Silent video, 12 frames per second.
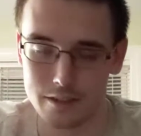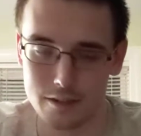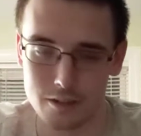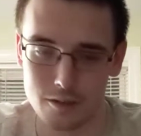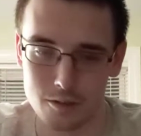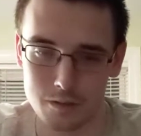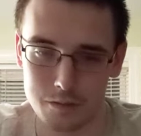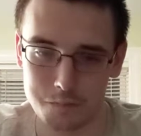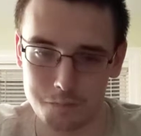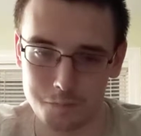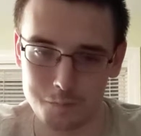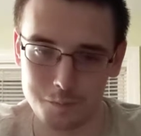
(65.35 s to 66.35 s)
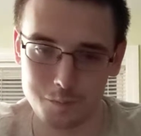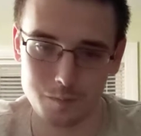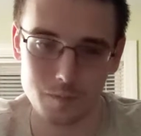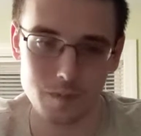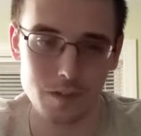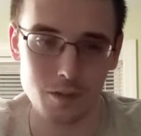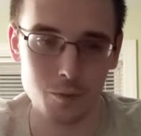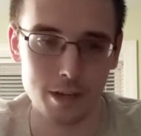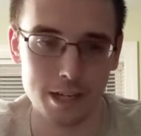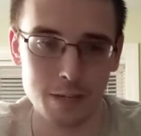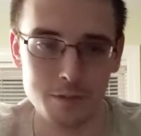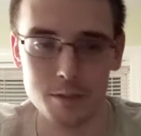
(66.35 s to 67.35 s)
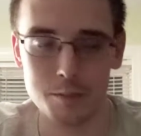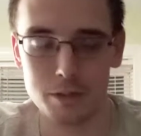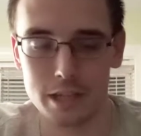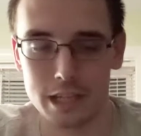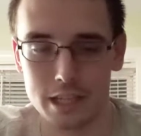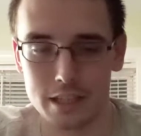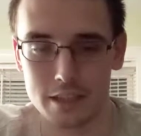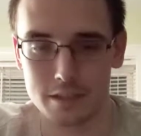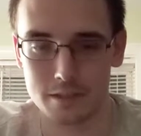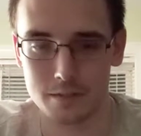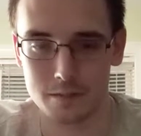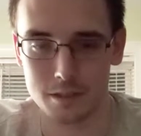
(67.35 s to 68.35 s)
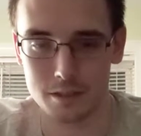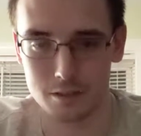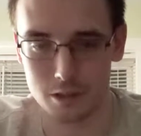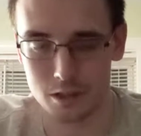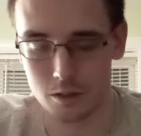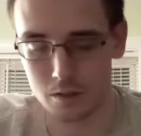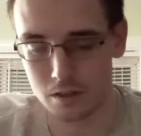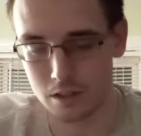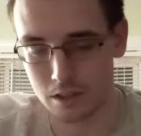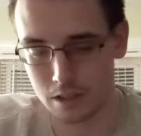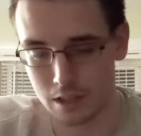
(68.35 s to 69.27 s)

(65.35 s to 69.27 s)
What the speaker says: So, when it comes to playing alone,